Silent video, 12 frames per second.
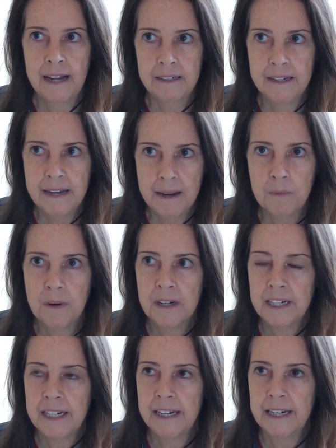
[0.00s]

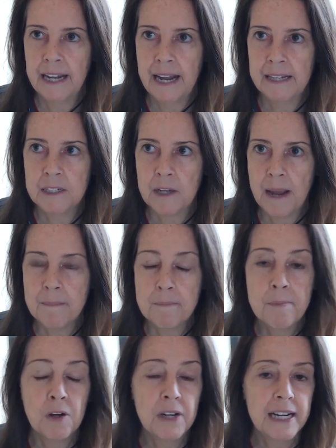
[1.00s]
networking and
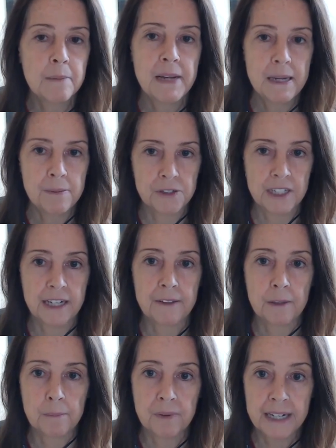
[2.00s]
pulling people
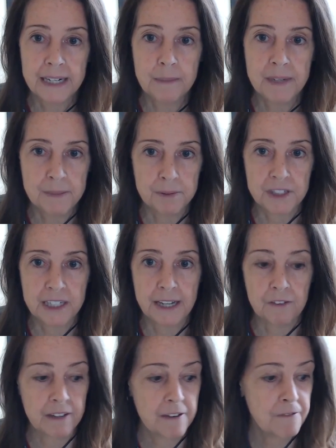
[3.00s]
together, bringing people
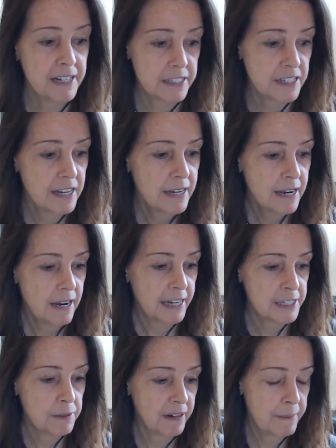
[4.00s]
together. And in fact,
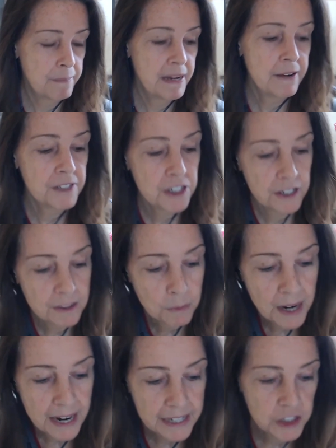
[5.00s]
I pivoted
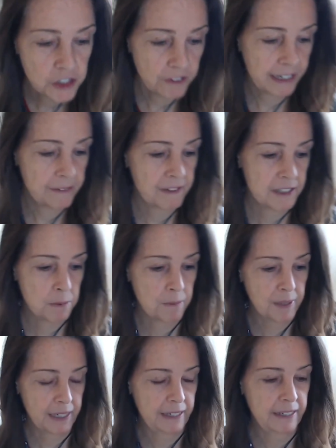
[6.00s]
away during investment
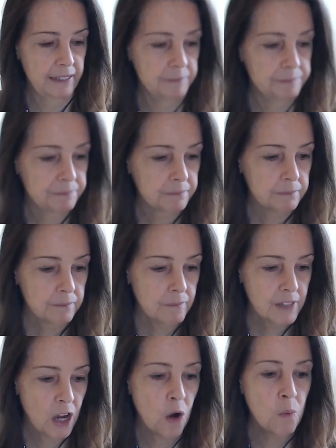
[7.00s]
banking
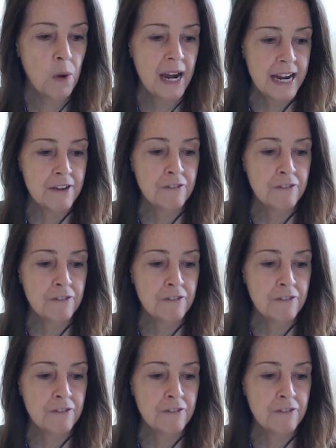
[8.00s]
away